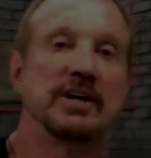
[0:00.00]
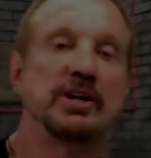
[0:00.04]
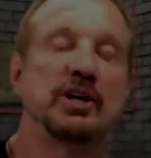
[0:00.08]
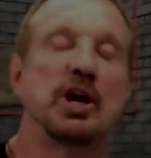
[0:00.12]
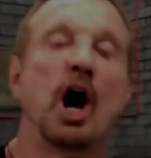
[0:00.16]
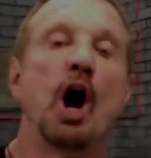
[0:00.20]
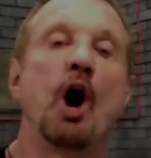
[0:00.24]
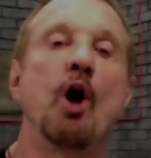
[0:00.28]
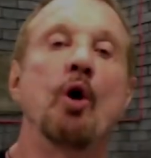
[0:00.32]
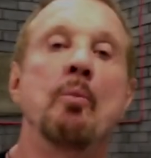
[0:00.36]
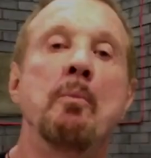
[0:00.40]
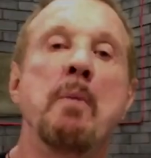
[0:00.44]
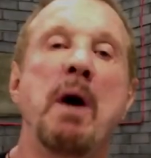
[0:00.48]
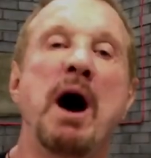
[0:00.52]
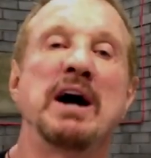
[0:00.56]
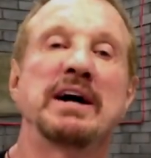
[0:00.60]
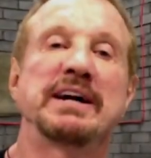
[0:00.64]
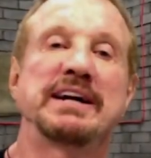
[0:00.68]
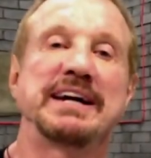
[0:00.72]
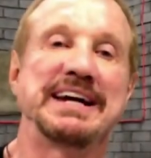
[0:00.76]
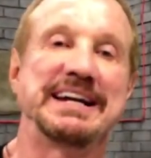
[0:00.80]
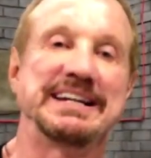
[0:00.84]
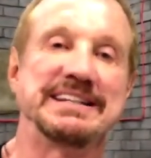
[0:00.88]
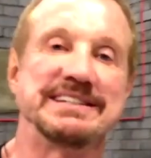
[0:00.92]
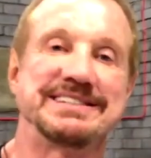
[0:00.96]
Yo,
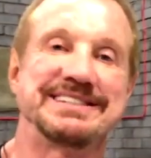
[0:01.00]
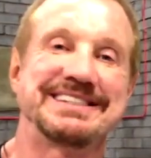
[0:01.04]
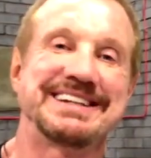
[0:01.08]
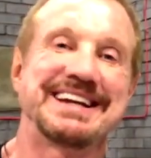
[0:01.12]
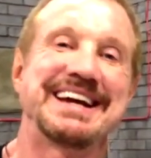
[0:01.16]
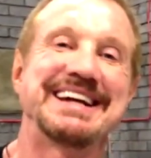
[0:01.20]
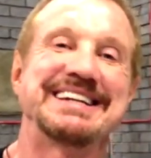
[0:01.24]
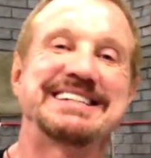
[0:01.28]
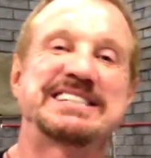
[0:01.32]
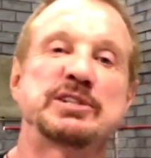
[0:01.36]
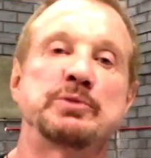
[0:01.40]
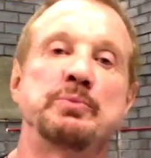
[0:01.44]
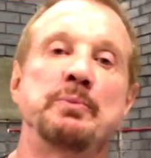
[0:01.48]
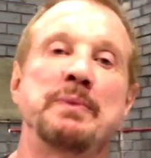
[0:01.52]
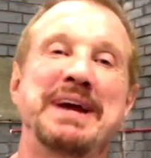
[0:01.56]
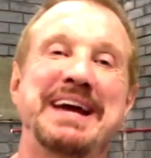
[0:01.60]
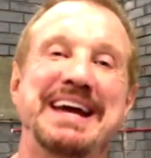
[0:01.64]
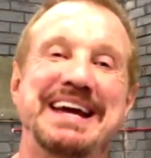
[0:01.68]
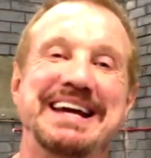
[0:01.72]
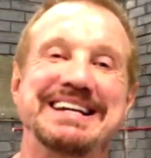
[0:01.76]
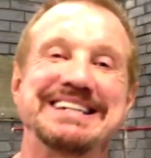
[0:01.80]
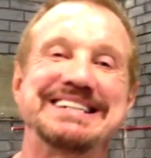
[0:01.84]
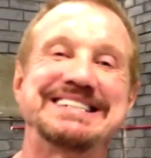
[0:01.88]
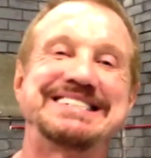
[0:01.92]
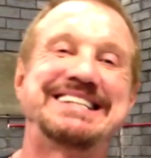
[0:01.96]
monkeys, it's
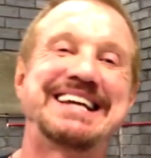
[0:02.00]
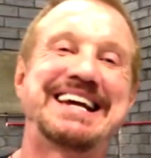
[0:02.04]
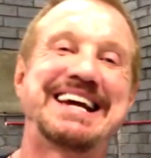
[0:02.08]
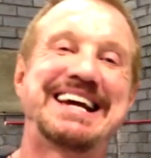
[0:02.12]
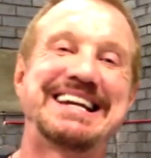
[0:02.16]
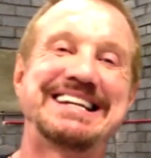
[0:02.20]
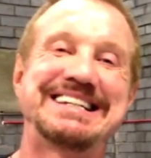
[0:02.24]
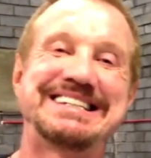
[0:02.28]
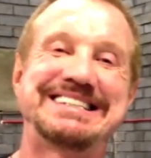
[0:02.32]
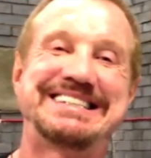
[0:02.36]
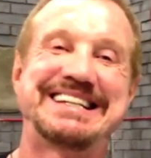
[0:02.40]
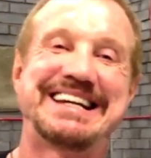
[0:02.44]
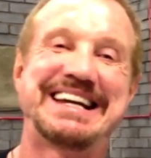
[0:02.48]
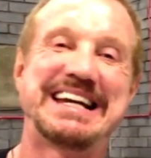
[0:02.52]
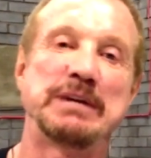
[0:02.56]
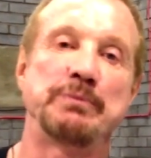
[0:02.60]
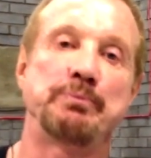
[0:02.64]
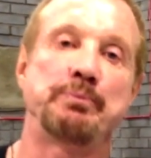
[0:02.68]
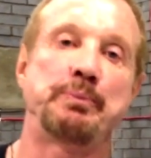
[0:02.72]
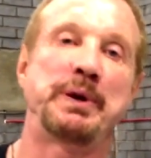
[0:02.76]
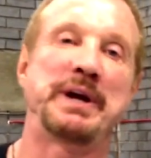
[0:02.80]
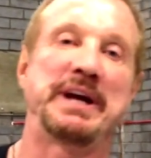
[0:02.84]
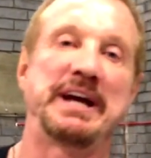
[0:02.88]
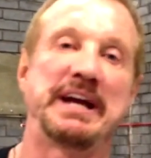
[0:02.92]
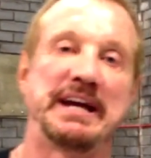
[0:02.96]
me,
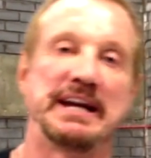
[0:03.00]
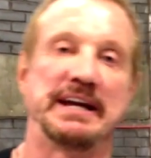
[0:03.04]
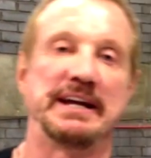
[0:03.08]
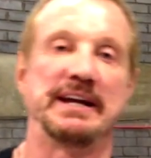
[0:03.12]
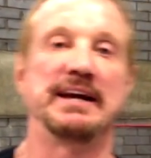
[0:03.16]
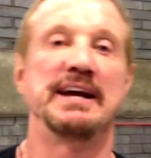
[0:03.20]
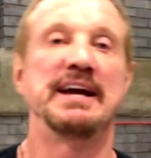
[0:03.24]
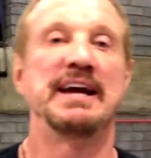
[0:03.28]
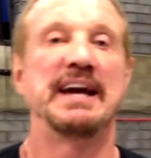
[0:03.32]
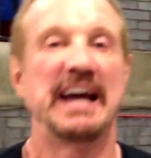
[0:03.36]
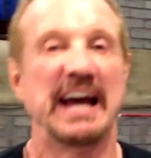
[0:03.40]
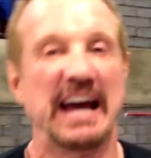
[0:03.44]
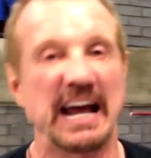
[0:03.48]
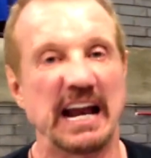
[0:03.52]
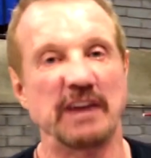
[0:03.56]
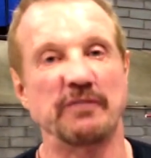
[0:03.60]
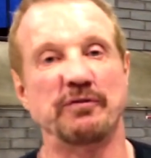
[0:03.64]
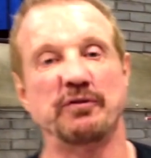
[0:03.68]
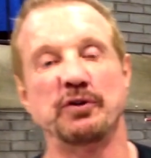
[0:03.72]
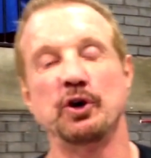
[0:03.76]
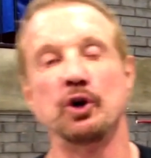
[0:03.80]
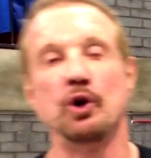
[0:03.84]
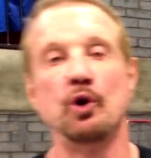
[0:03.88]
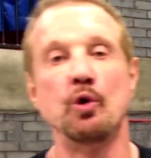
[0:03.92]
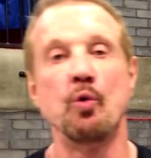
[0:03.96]
DDP, and
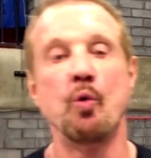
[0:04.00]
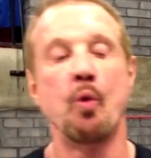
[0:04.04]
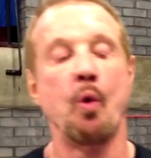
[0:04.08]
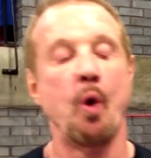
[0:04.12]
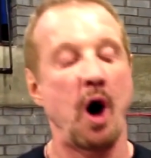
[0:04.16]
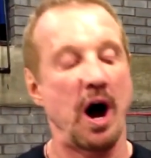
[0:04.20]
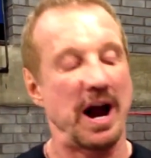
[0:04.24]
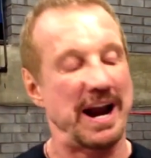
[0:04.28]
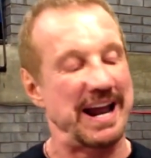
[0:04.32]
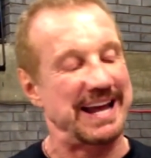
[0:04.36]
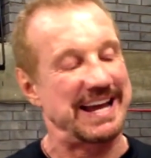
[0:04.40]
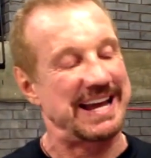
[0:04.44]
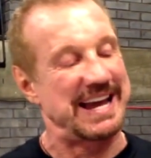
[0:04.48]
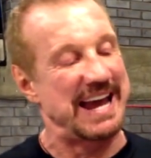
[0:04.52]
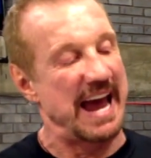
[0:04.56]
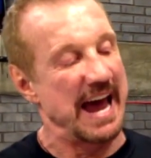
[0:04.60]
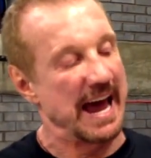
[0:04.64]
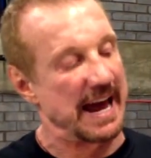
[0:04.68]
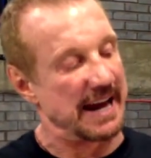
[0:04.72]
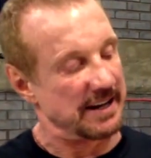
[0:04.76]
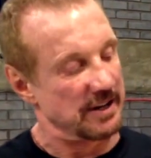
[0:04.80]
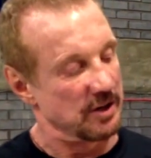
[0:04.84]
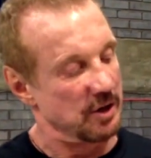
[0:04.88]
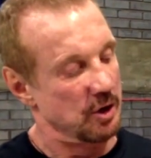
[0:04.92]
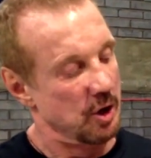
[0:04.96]
if you want to
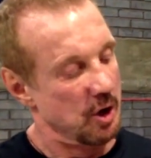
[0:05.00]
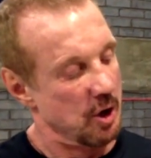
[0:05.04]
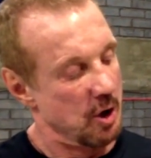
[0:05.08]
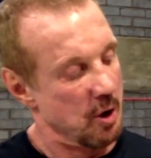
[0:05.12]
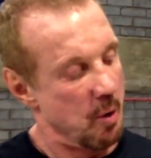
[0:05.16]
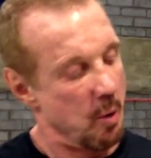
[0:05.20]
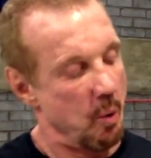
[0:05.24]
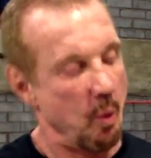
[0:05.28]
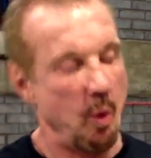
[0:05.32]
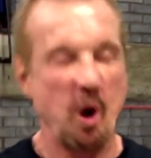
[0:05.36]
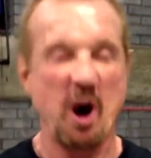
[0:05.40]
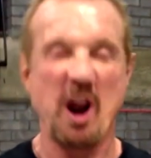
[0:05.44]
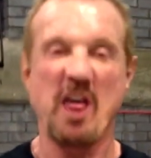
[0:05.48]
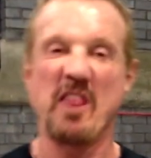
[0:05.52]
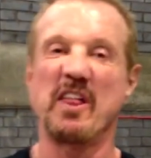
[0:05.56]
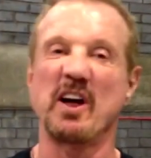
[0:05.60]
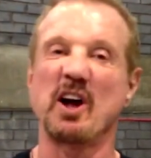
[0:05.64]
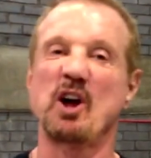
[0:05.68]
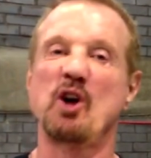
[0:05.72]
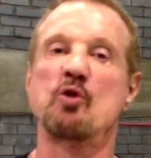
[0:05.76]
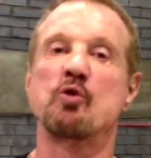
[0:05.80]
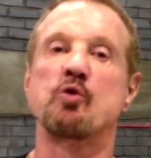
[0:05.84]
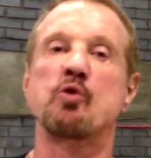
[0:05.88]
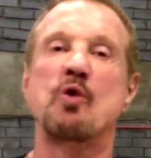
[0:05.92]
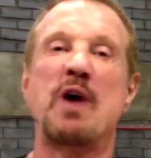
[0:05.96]
get one of the
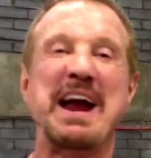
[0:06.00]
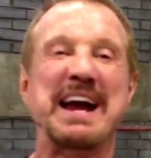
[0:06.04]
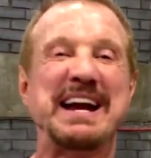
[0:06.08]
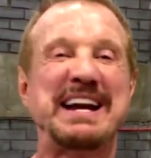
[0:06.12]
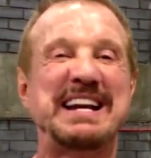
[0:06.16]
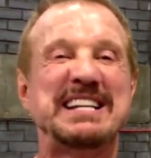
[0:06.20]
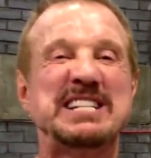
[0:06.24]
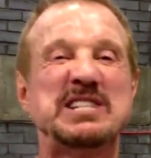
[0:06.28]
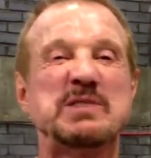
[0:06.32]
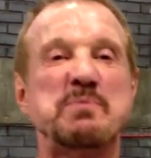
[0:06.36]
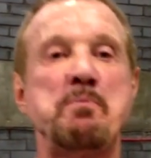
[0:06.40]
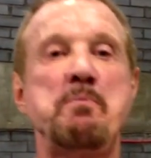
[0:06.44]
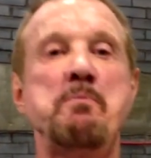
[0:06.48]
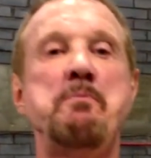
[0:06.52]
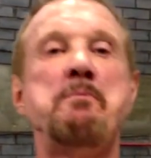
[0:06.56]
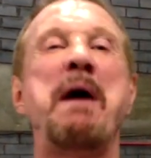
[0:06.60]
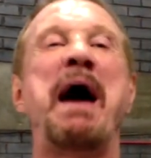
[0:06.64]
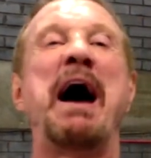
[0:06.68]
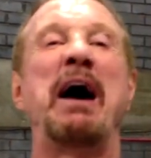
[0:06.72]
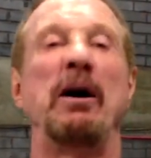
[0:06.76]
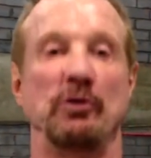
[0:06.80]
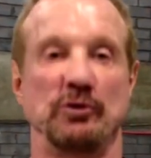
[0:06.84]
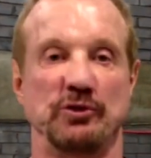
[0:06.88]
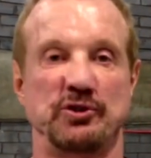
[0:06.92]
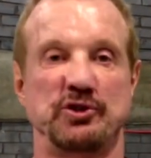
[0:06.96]
greatest
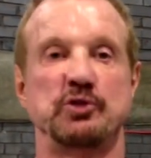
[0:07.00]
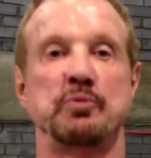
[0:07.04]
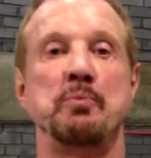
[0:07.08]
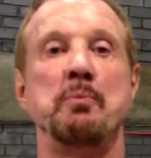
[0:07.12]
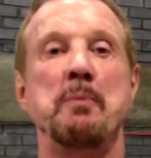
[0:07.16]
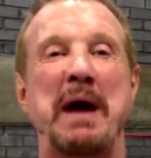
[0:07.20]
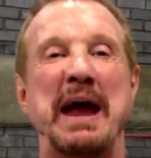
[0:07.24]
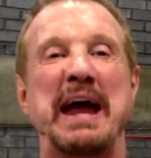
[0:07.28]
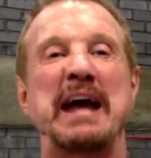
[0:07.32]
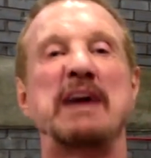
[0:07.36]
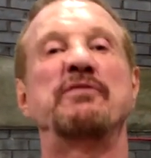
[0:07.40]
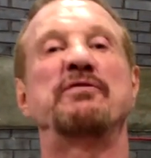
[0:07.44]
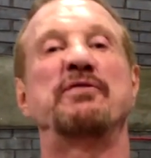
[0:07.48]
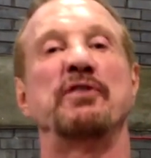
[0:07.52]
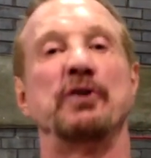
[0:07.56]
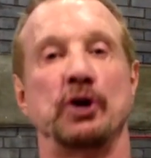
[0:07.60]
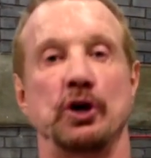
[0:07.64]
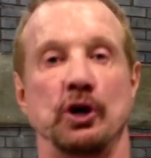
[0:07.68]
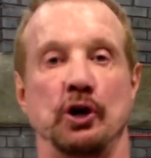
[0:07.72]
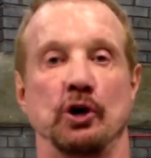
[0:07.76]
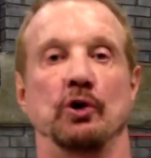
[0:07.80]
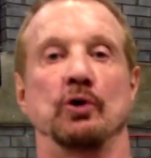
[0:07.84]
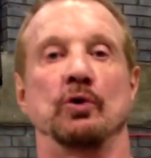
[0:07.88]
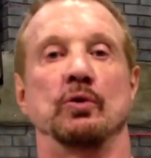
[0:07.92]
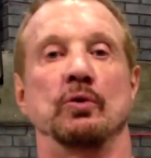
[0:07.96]
belts made for
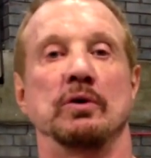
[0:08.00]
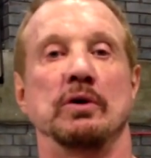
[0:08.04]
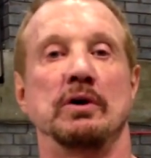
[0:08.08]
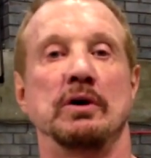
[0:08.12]
you,